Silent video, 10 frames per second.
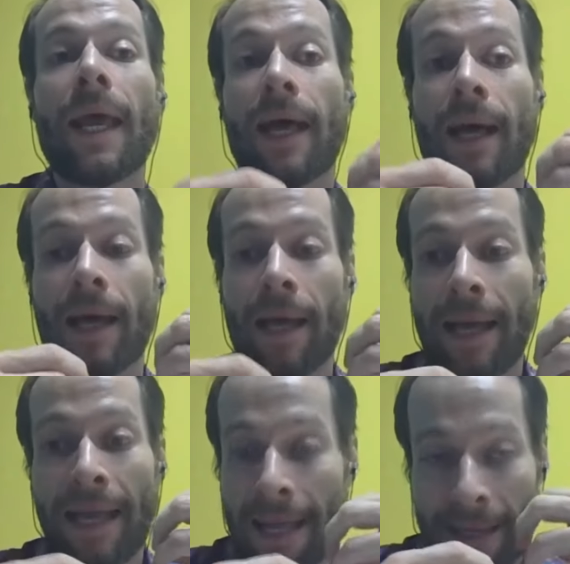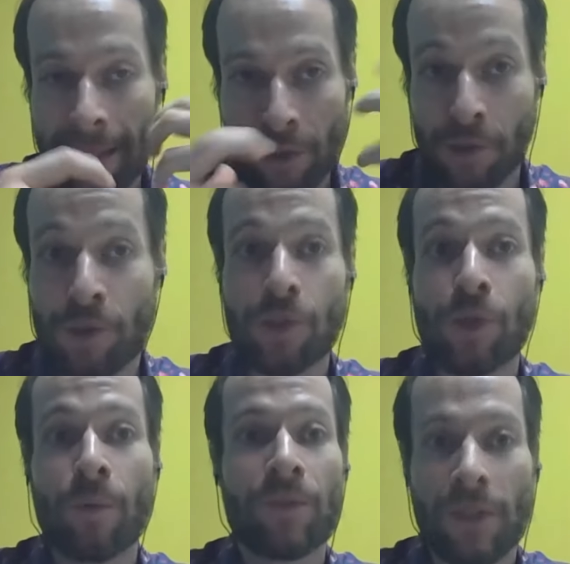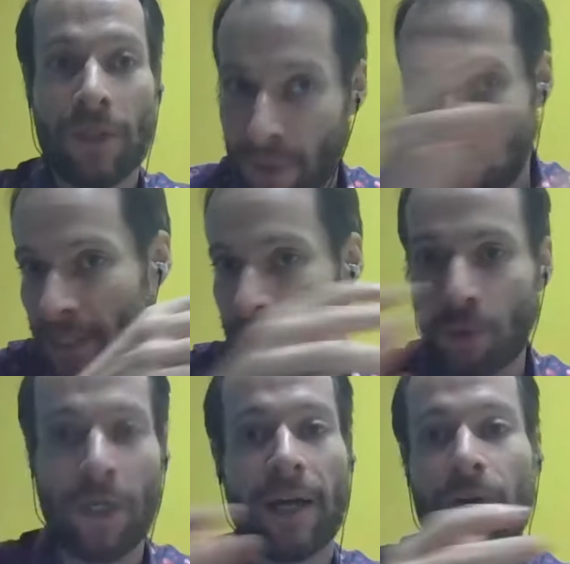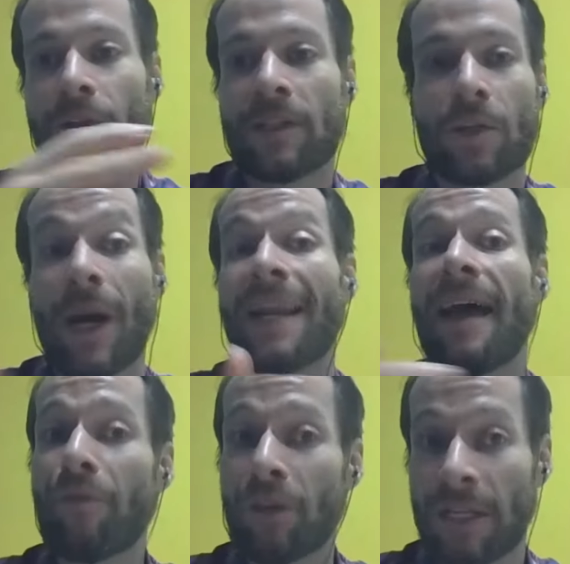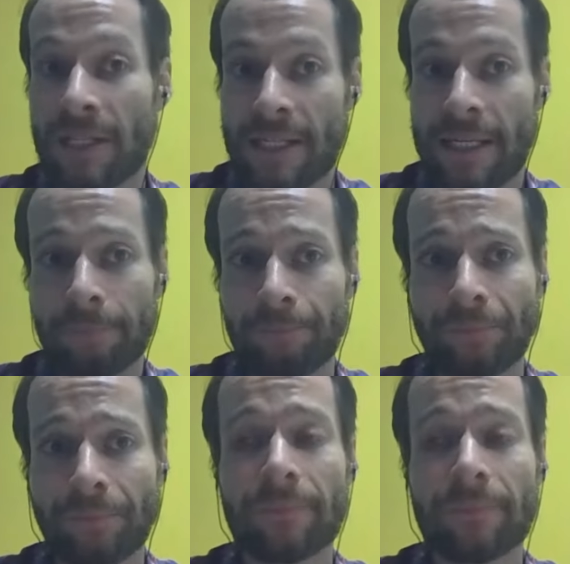and consumed between two countries quite effortlessly.